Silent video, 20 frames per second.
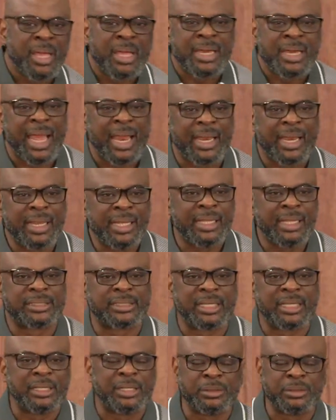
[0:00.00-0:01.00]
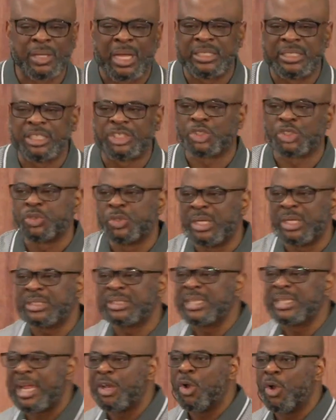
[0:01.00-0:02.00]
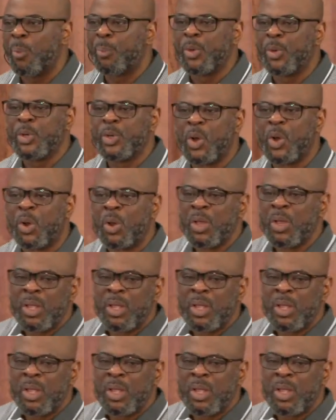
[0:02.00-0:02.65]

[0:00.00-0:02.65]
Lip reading: that is creating an open door.